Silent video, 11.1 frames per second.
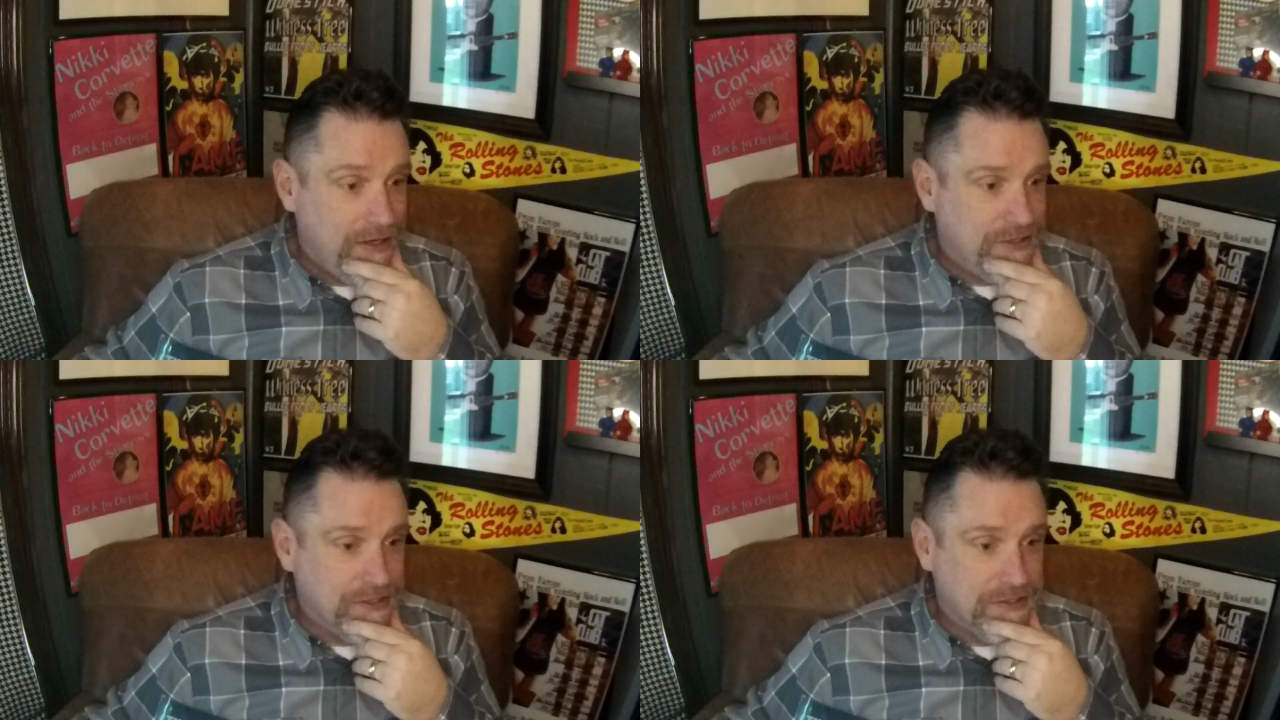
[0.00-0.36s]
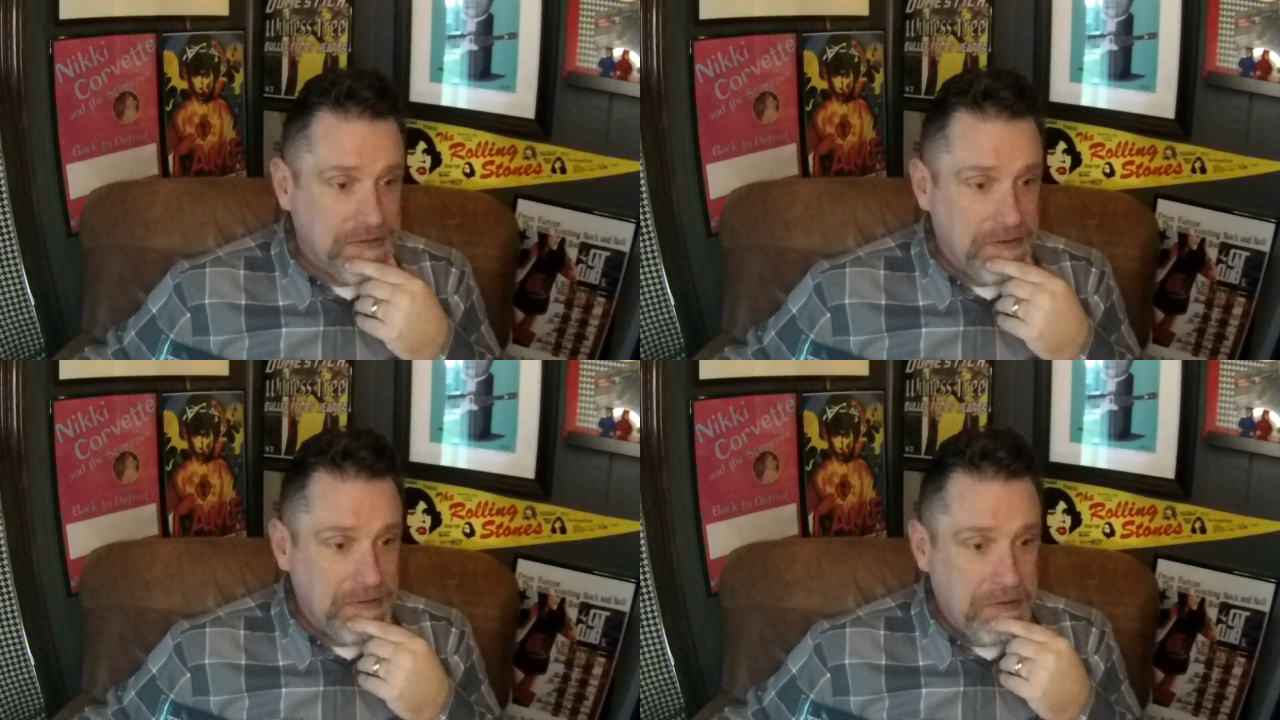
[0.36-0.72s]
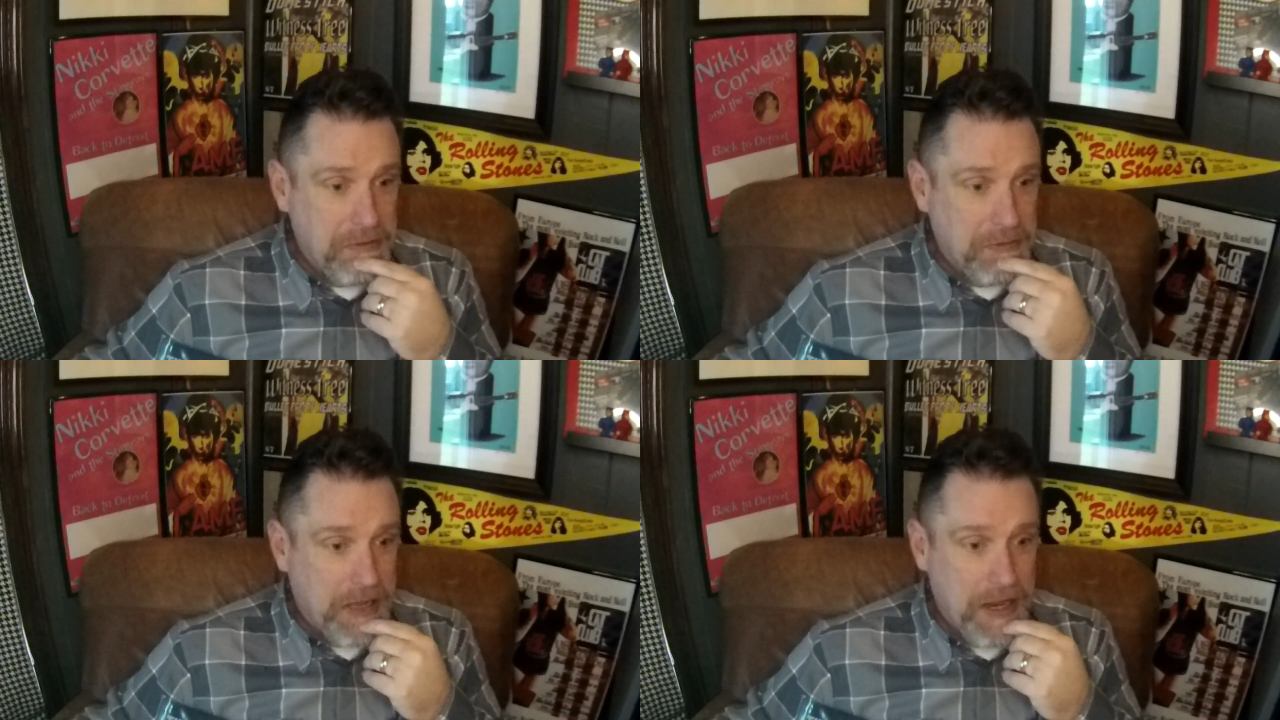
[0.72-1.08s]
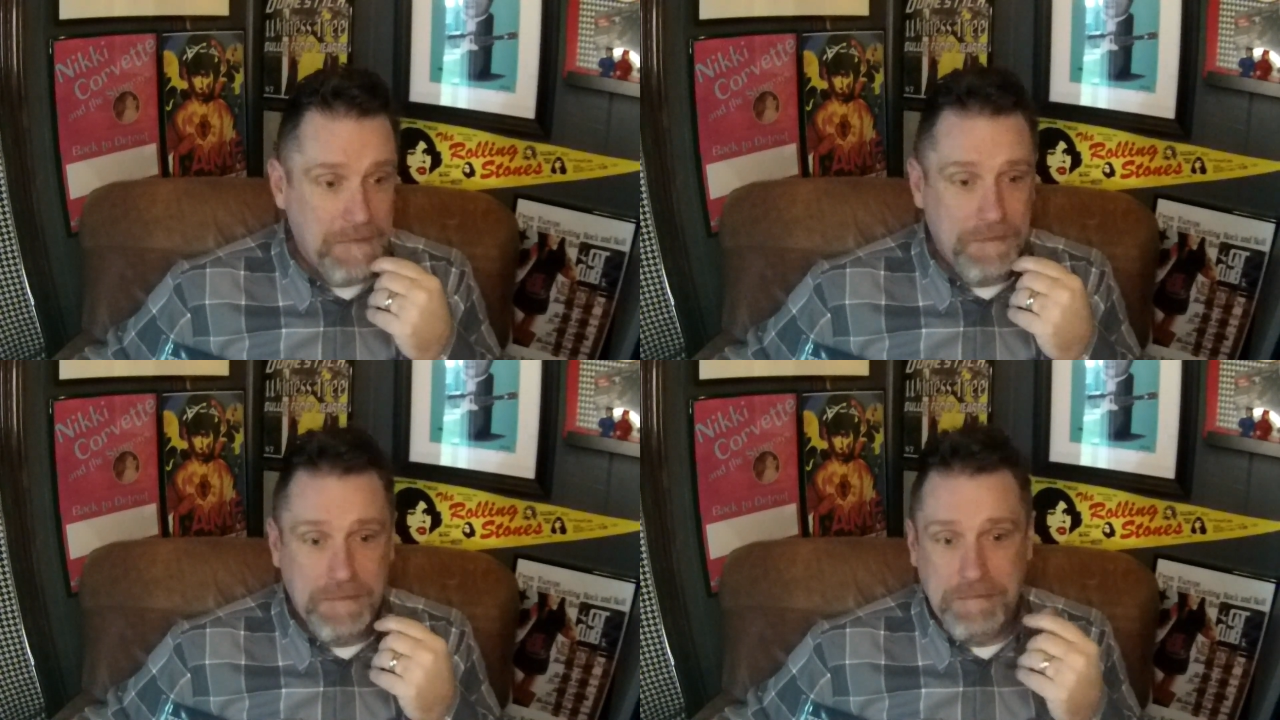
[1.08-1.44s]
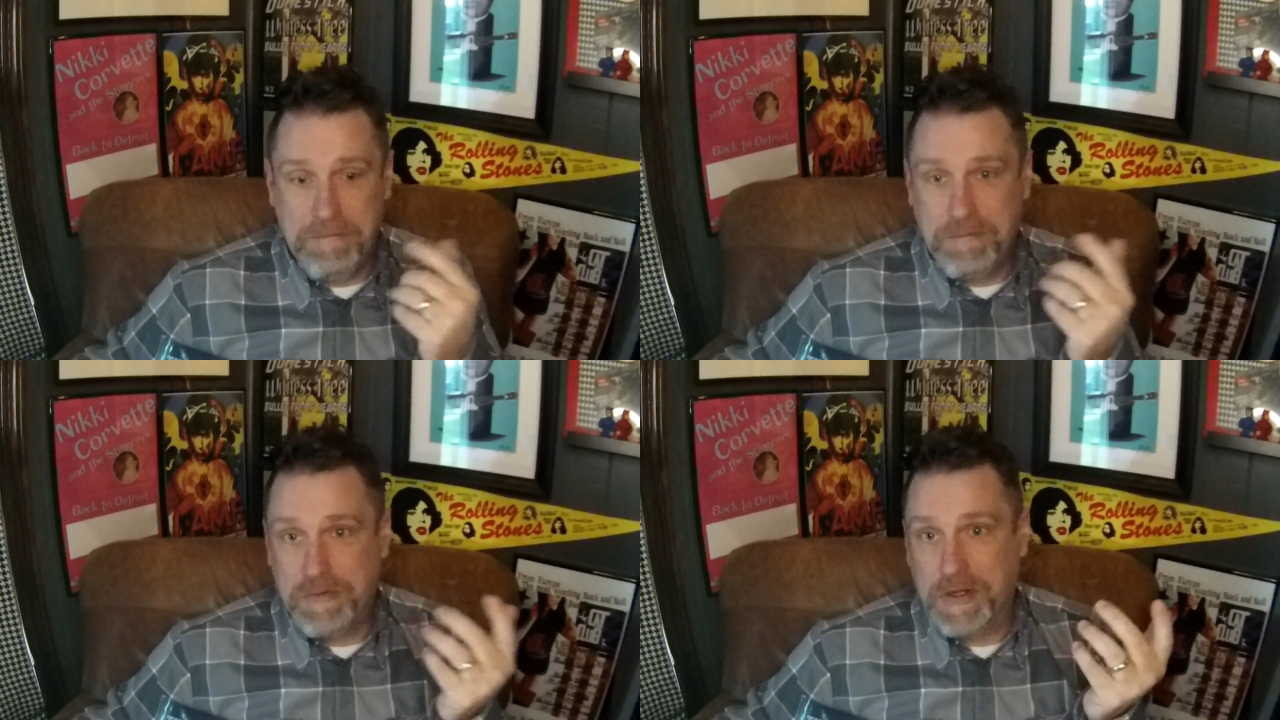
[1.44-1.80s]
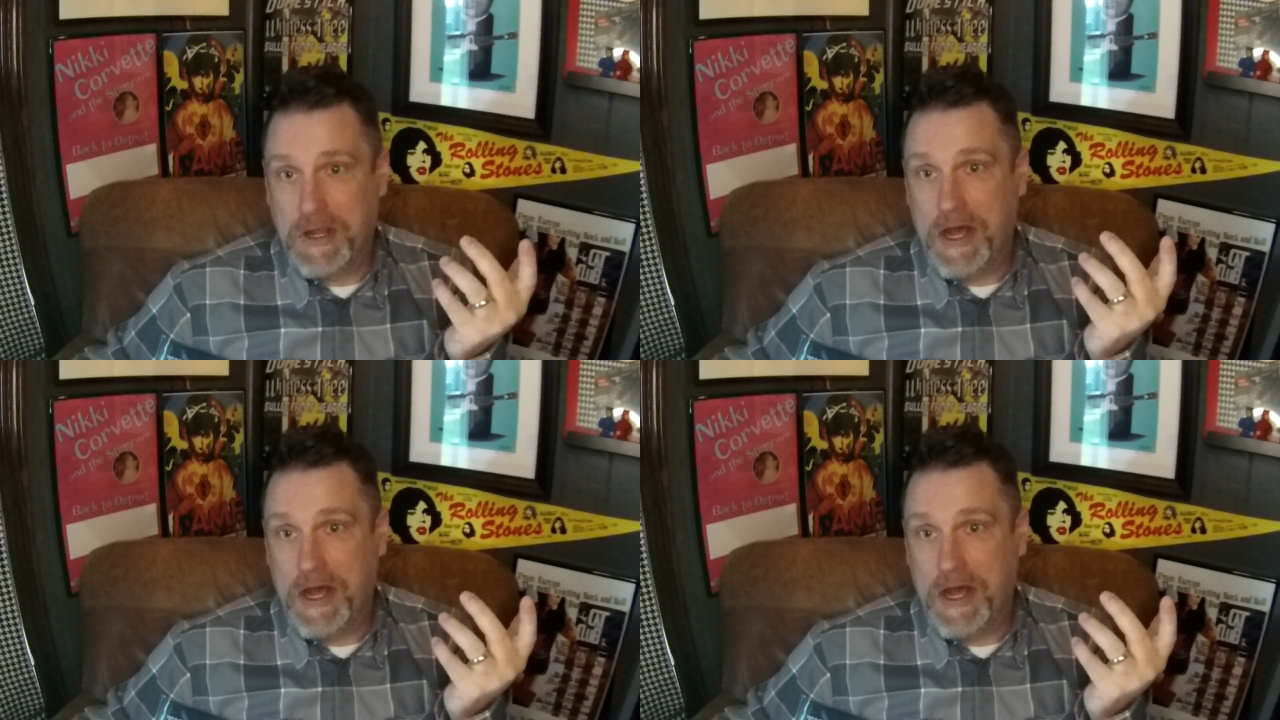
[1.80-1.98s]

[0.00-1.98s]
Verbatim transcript: just uh, you know, kind of took